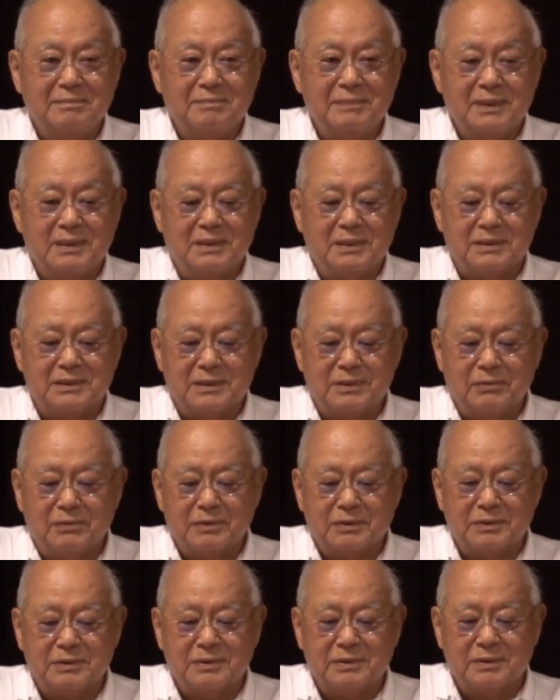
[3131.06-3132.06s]
because it
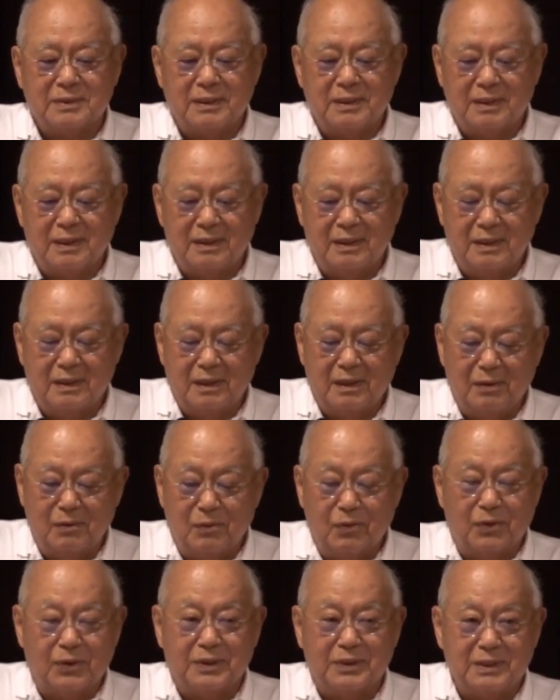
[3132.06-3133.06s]
wasn't the
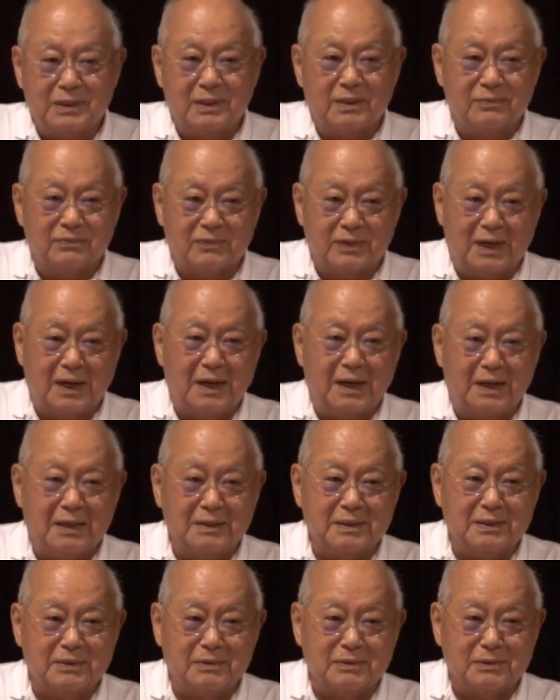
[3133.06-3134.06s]
working of
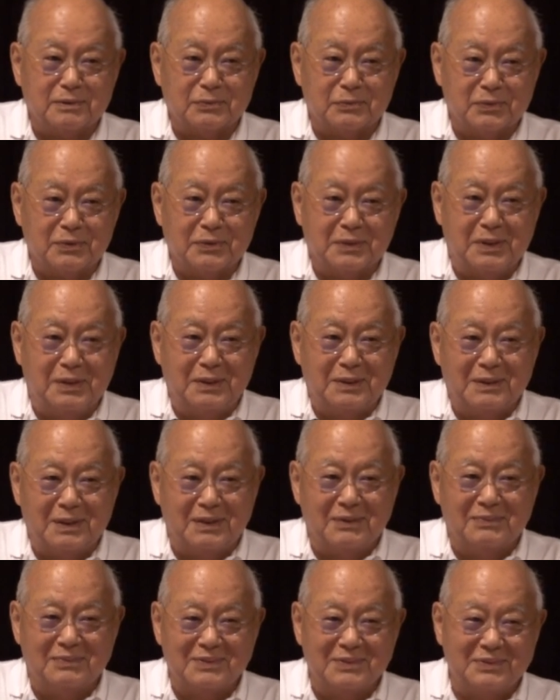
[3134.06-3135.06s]
God, it was working
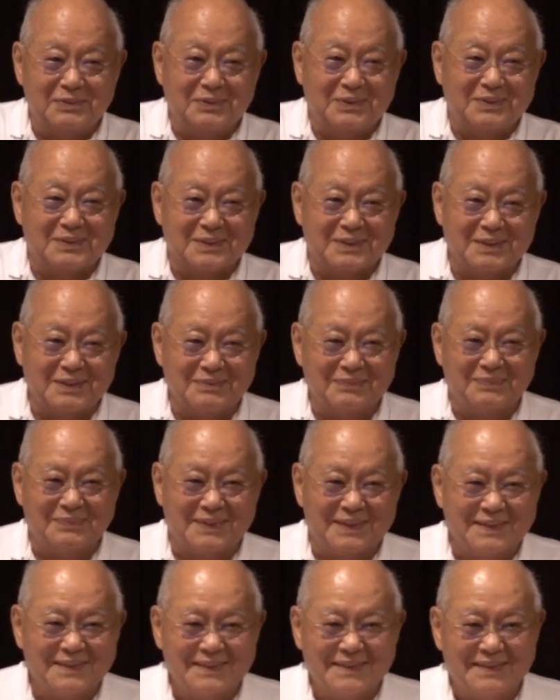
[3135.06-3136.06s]
of the U.S.
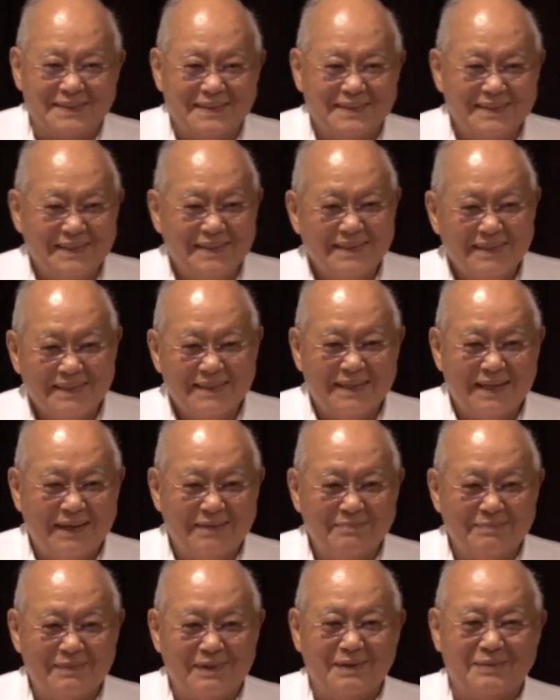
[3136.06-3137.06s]
government.
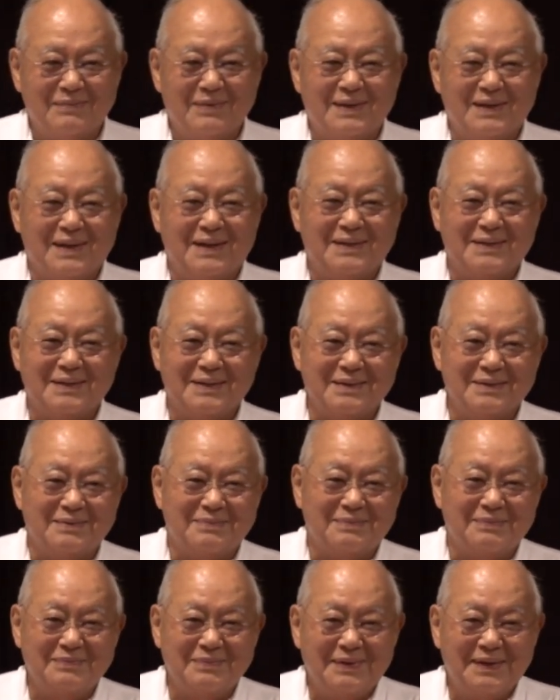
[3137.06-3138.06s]
Can't blame it on
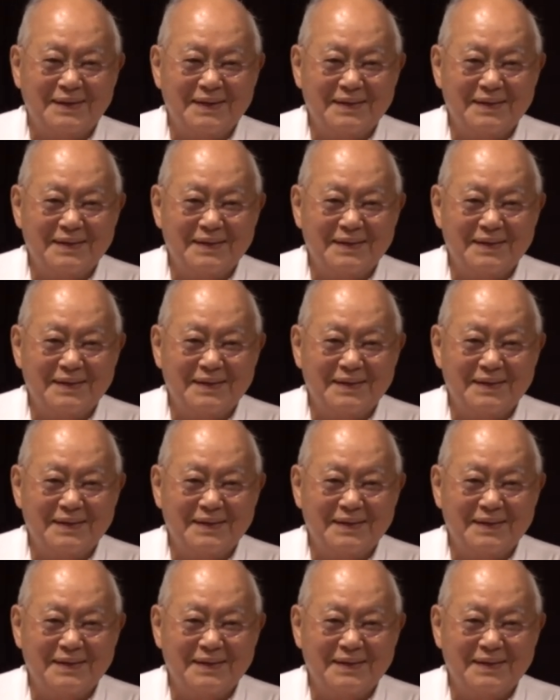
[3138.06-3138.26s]
them.